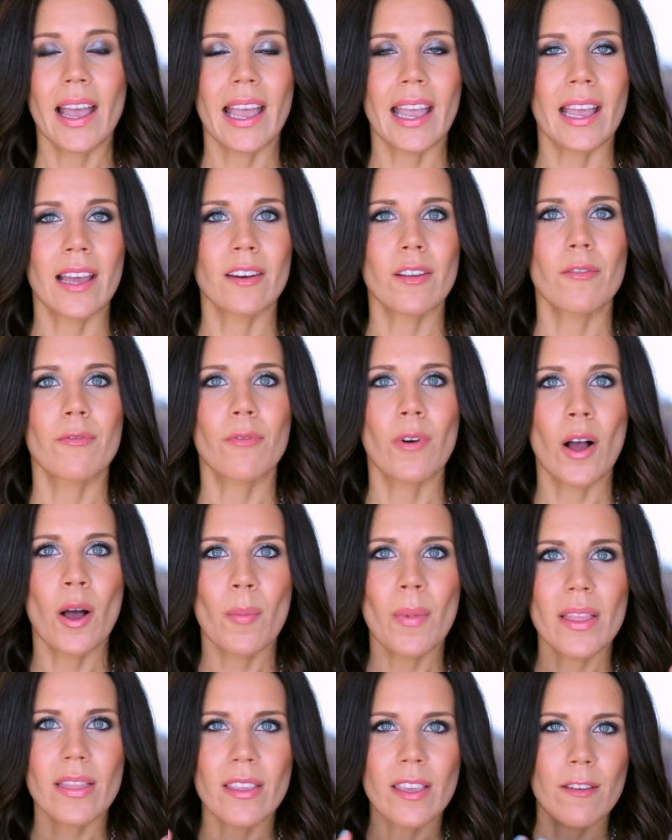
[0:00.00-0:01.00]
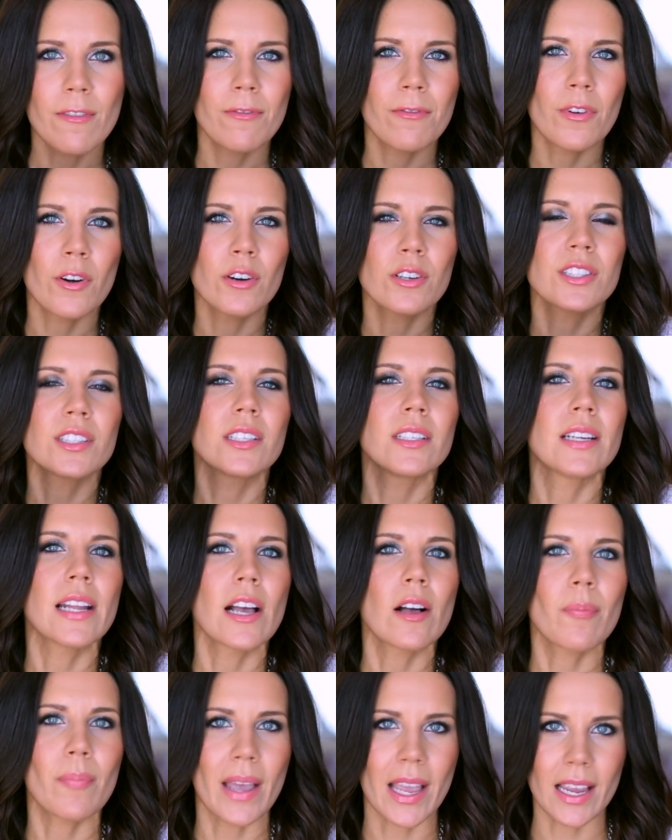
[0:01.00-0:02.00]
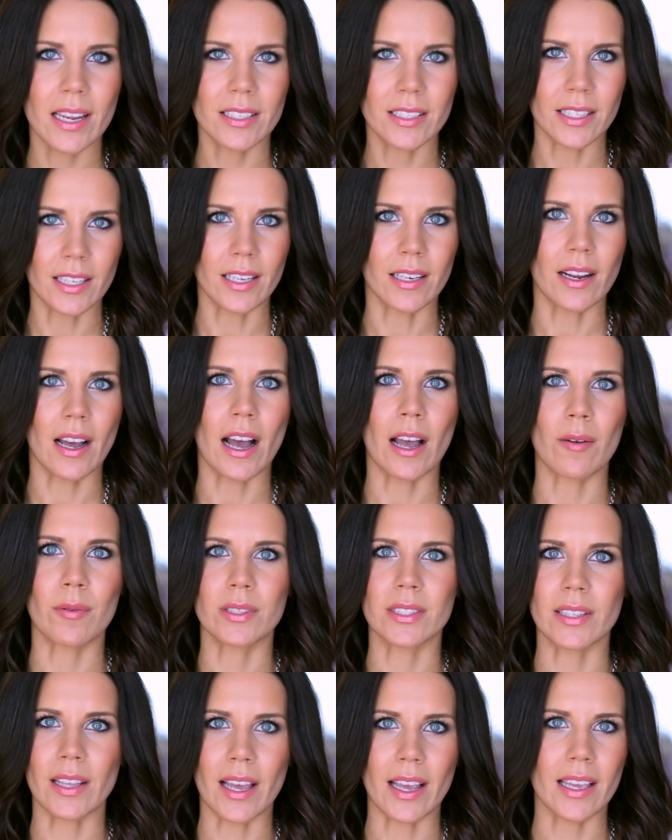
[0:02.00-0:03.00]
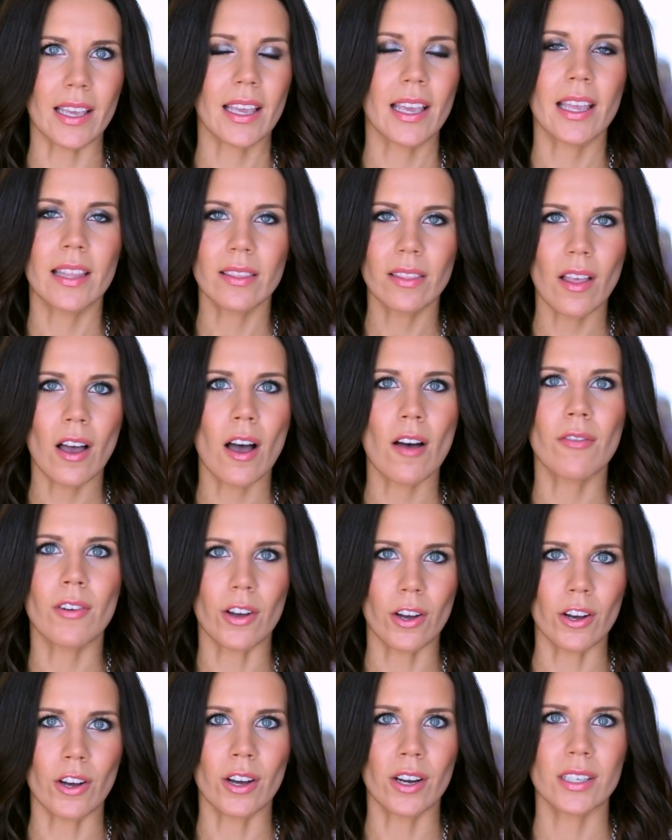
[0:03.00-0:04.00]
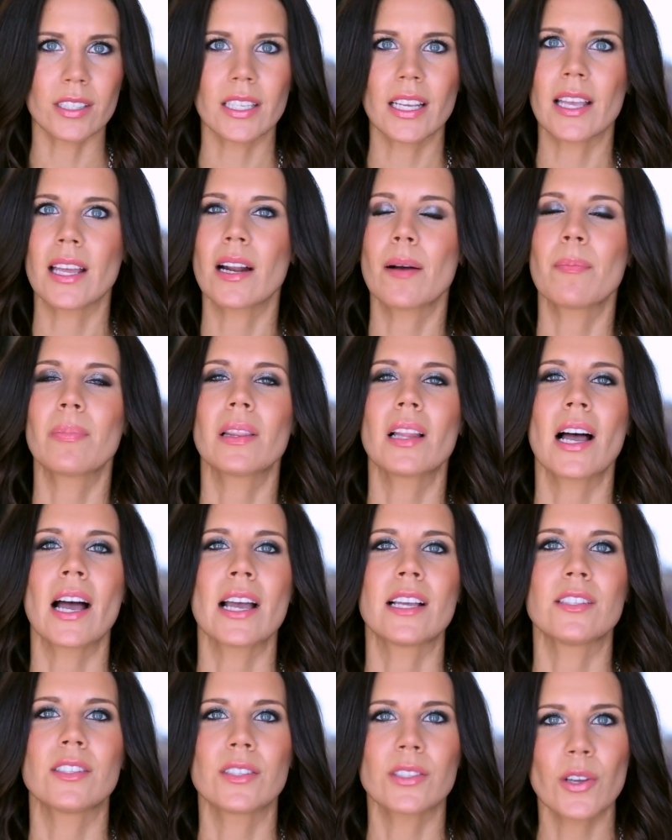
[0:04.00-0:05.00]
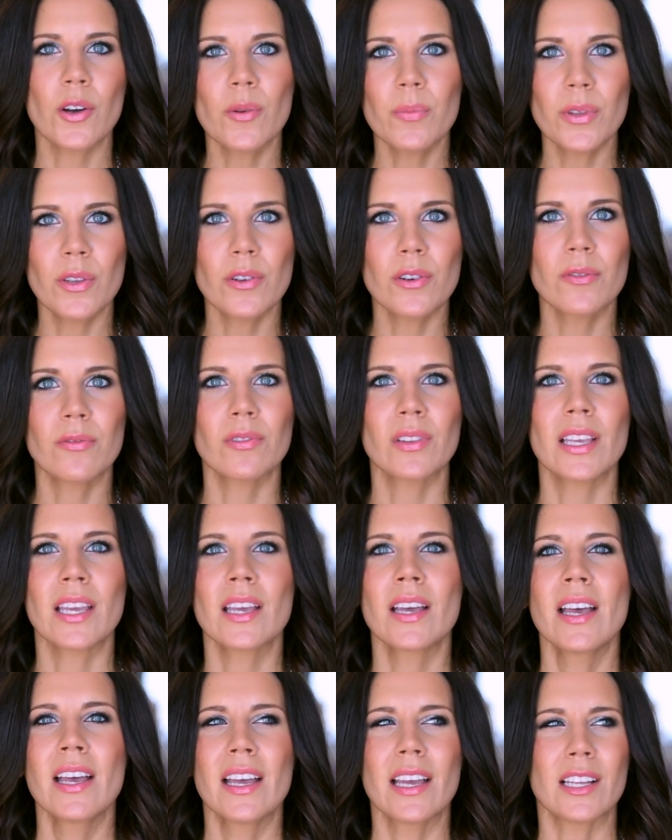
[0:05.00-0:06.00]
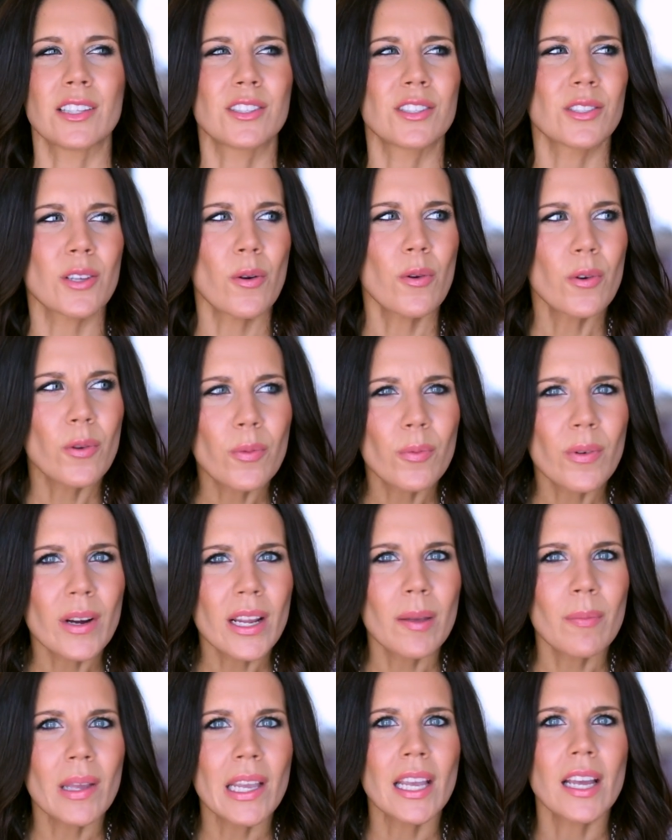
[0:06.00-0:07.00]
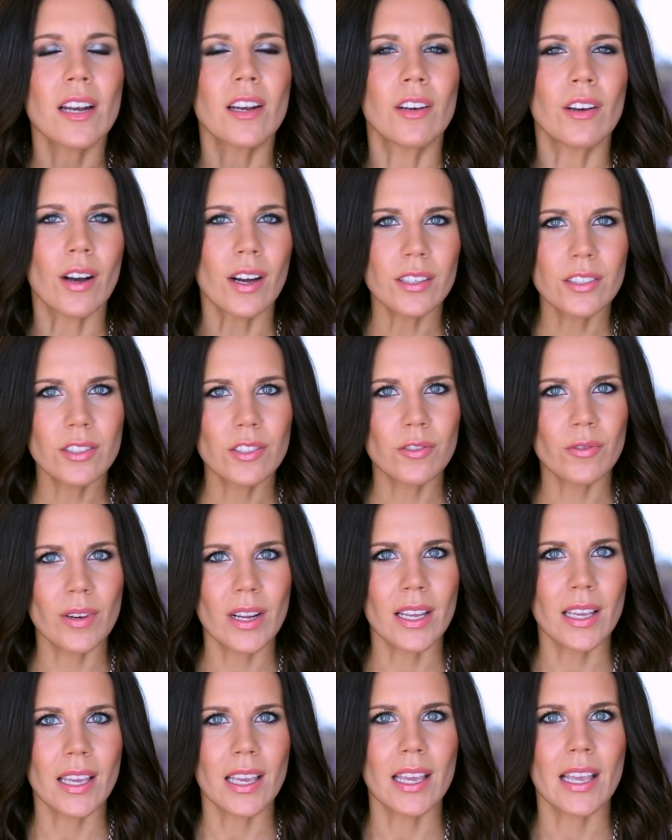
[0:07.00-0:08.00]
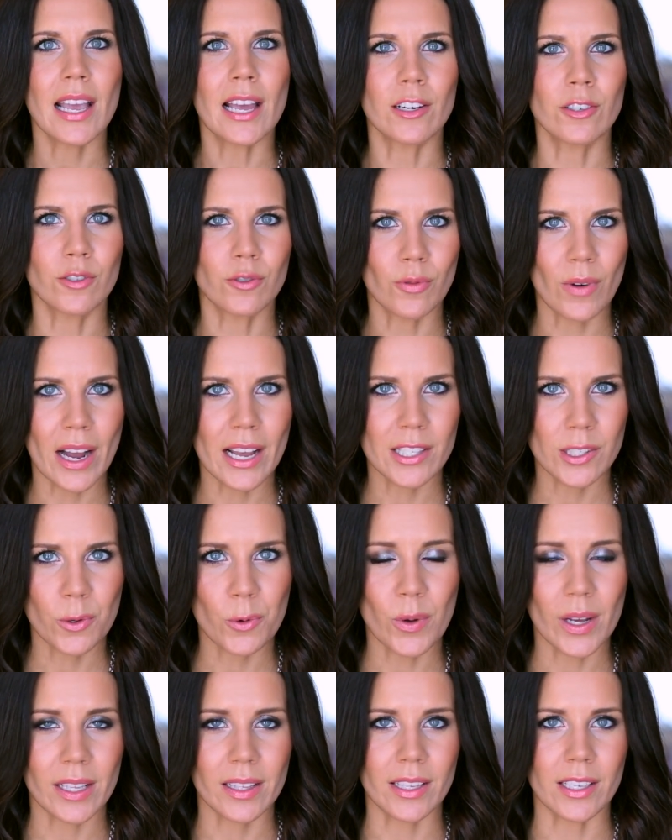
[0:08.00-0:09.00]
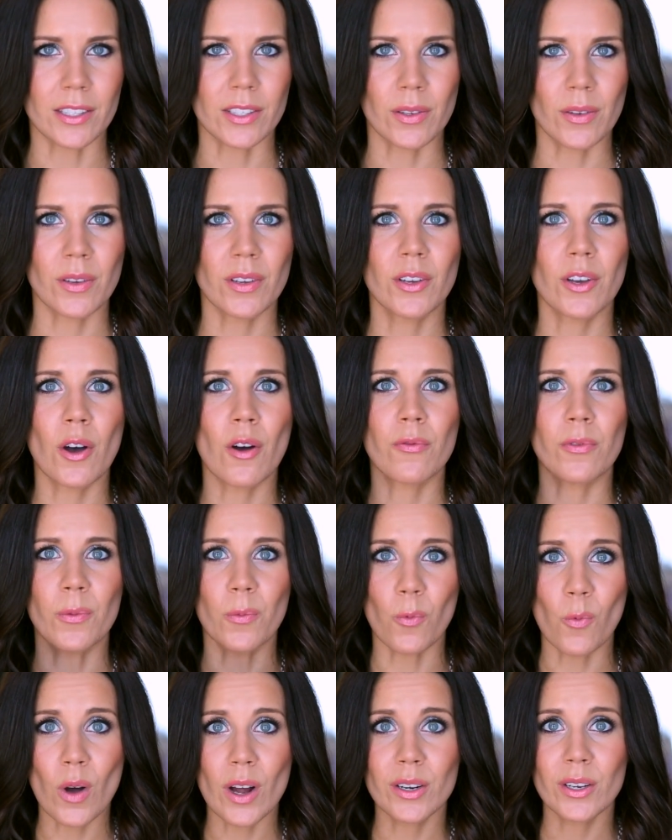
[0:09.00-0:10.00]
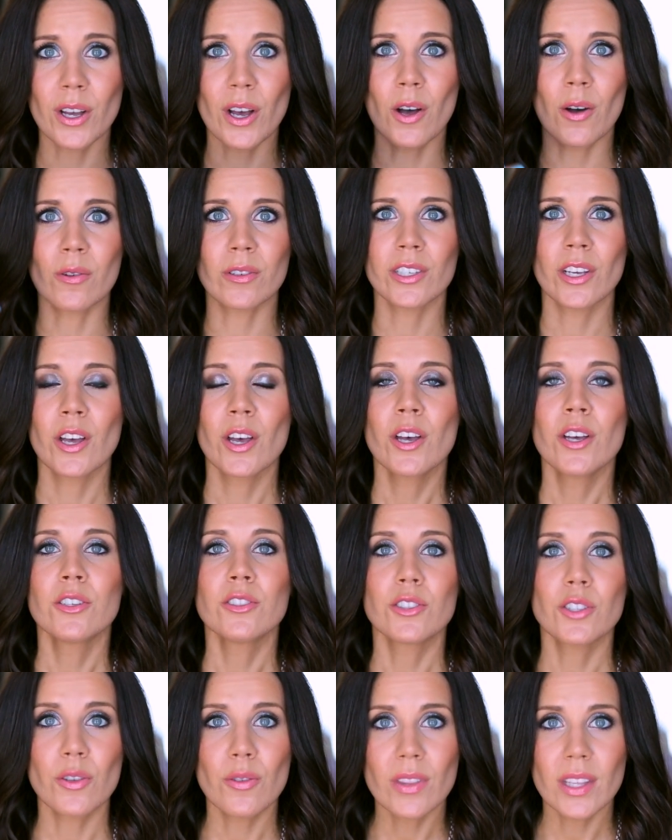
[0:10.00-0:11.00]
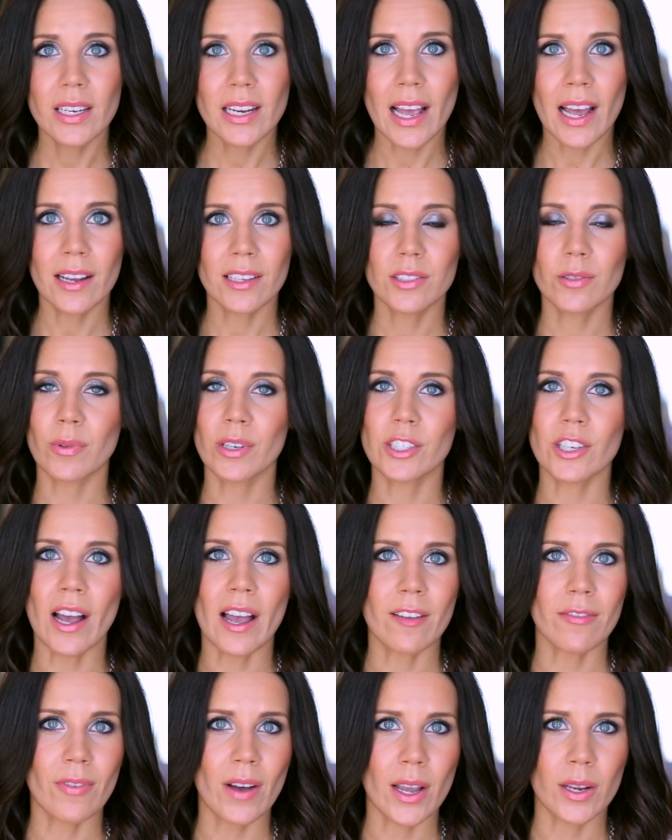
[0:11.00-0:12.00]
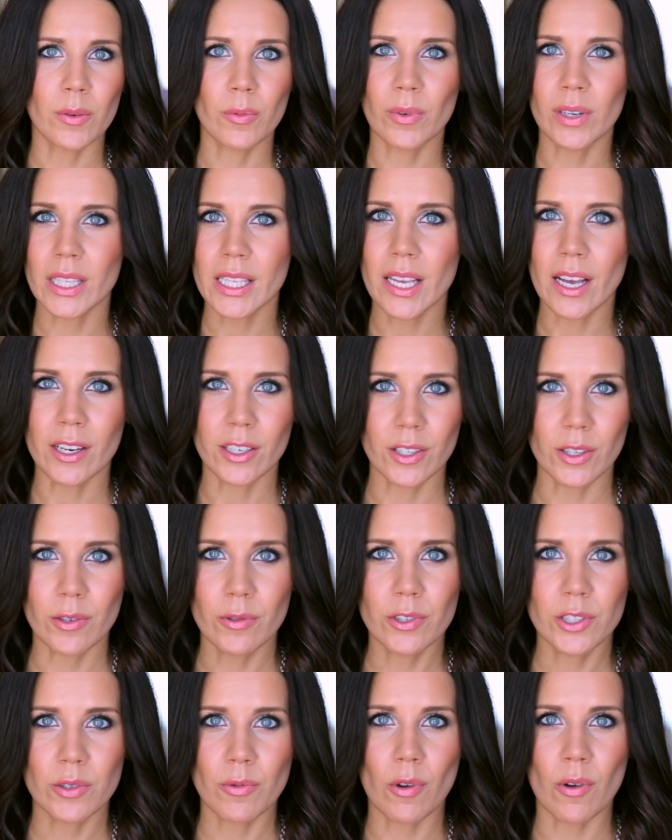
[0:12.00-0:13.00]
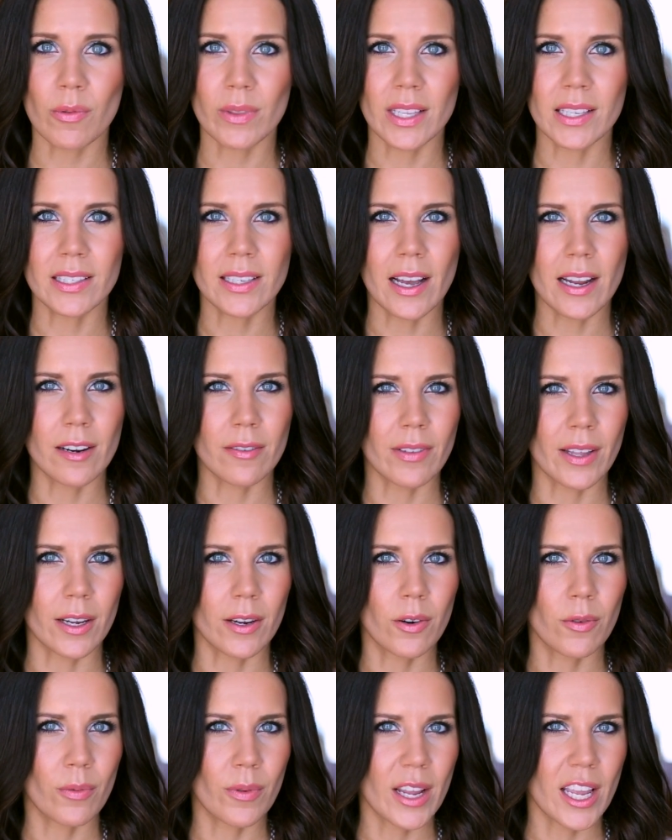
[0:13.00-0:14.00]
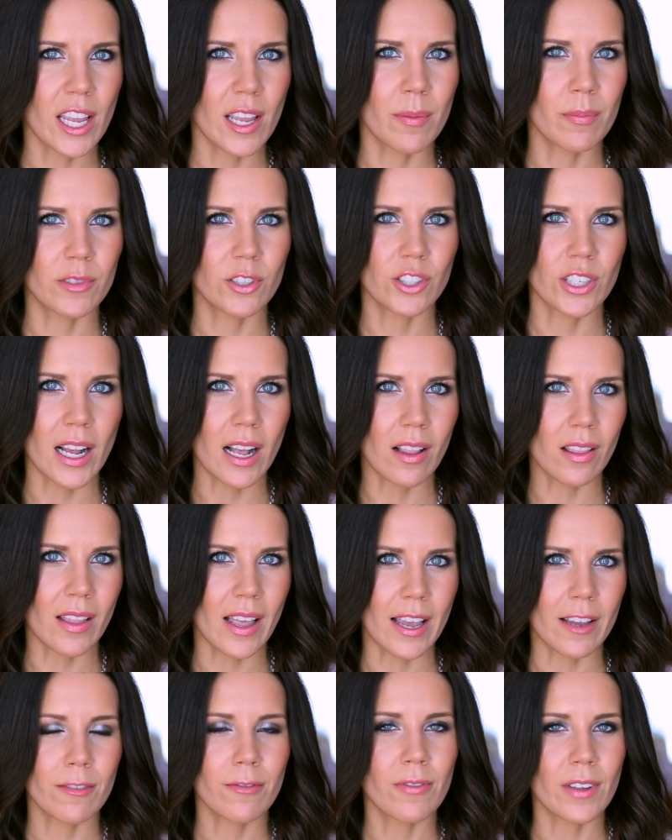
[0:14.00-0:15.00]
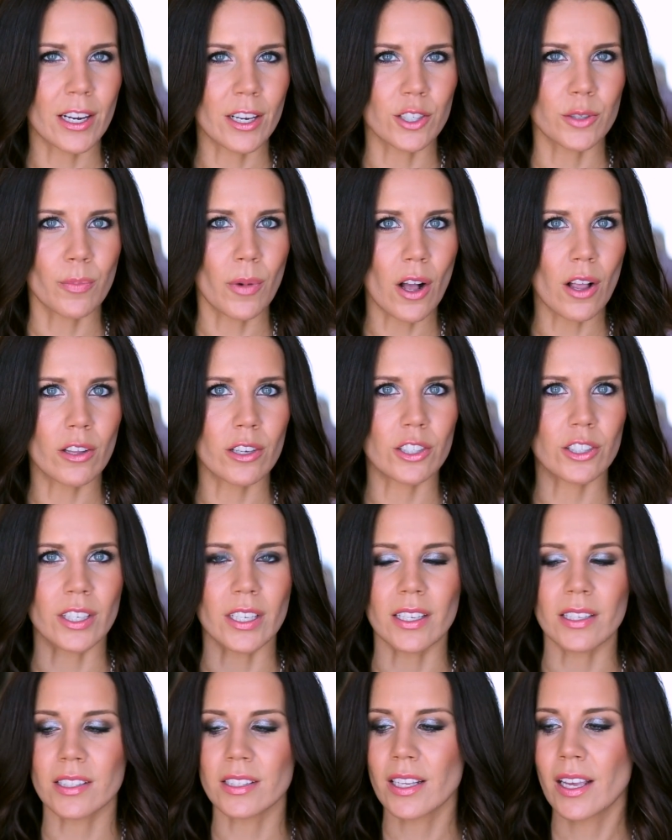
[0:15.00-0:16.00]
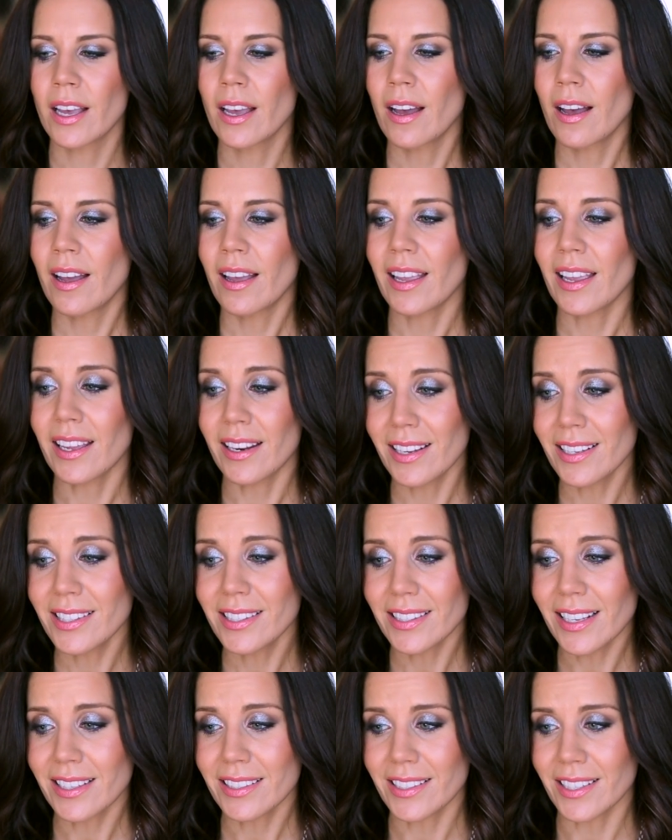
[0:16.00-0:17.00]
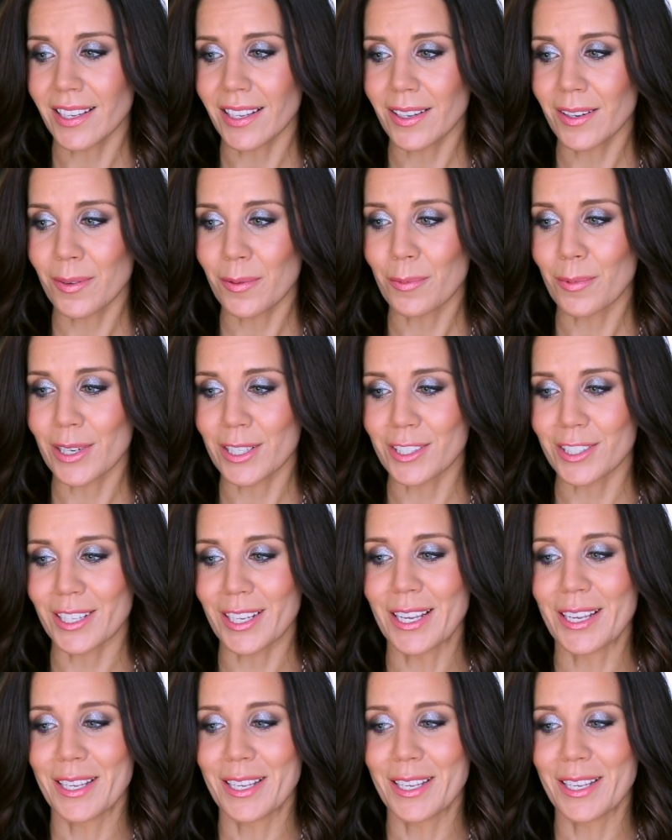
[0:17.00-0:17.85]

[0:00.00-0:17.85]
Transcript: And from the first nail painted, I was like in love, hooked. It applies so beautifully. It's so creamy, not streaky, and dries quickly. So you can go from one coat to the next, which I find really unusual with these kind of like cream, gel-like finish polishes. It is scented, which